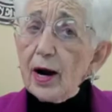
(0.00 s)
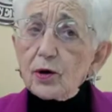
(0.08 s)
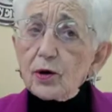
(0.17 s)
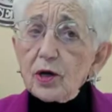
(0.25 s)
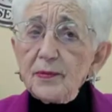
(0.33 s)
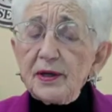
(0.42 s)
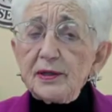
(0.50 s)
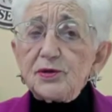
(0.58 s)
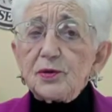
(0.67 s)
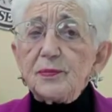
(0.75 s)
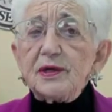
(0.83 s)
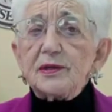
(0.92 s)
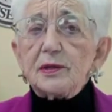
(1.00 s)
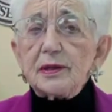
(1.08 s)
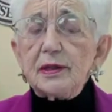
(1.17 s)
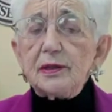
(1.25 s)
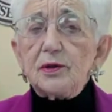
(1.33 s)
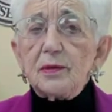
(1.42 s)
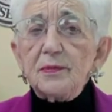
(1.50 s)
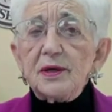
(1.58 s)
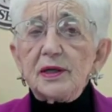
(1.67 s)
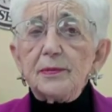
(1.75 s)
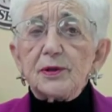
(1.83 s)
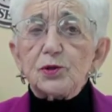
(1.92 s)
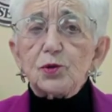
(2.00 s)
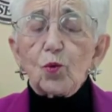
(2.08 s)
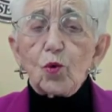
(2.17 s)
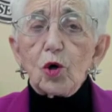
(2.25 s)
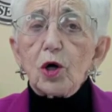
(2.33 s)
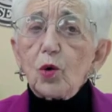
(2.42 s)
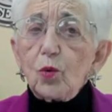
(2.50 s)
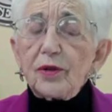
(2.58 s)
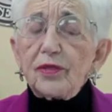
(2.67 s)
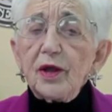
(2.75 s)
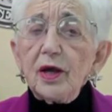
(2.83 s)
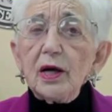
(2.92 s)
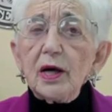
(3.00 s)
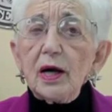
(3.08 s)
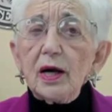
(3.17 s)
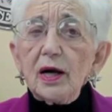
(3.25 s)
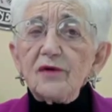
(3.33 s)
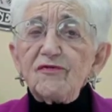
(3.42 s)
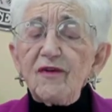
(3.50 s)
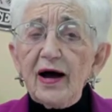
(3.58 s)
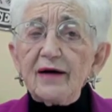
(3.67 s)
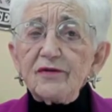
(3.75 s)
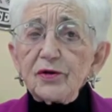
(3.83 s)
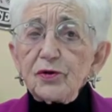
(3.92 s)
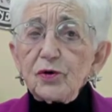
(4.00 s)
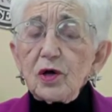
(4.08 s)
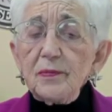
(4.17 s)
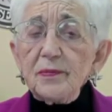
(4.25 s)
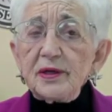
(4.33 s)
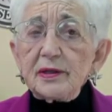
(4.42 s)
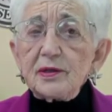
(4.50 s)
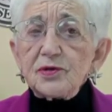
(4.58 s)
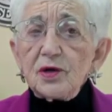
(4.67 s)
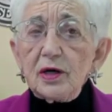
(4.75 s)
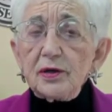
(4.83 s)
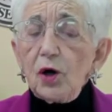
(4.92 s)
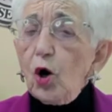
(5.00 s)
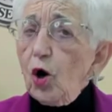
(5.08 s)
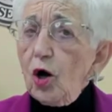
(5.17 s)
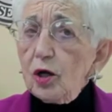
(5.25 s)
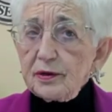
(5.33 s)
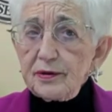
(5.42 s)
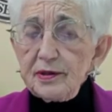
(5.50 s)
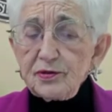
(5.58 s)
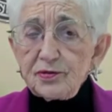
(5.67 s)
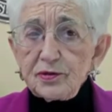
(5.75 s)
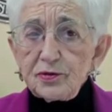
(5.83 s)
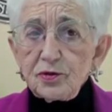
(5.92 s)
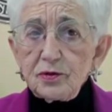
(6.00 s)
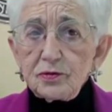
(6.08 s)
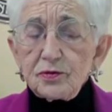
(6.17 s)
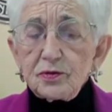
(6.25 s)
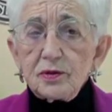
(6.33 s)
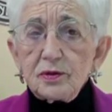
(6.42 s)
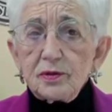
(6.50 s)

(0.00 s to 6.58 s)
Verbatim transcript: our committee to be the lead committee, but to work with uh, five other committees on all of these issues.